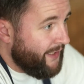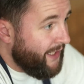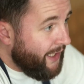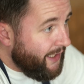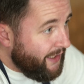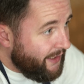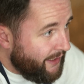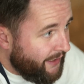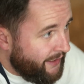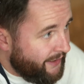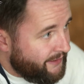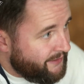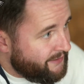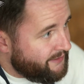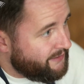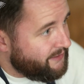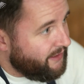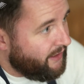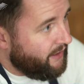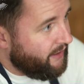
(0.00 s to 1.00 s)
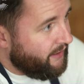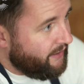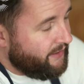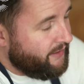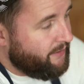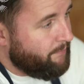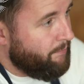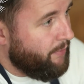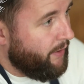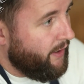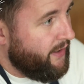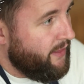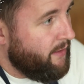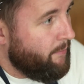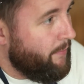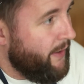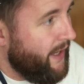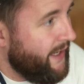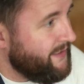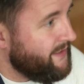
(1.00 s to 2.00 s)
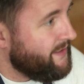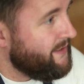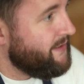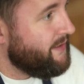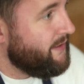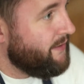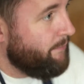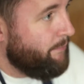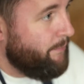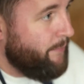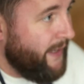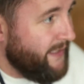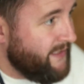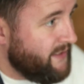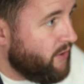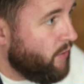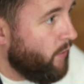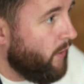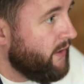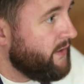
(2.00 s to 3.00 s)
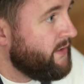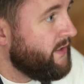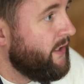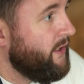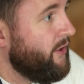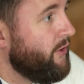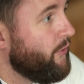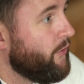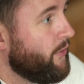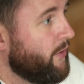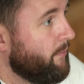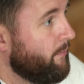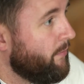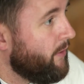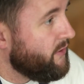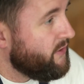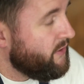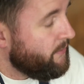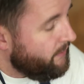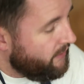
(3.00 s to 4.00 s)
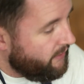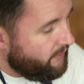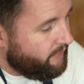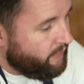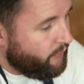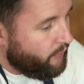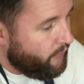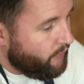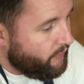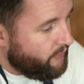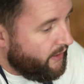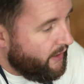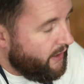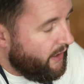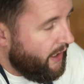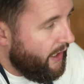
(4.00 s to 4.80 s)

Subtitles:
Key is buying the best quality you can possibly afford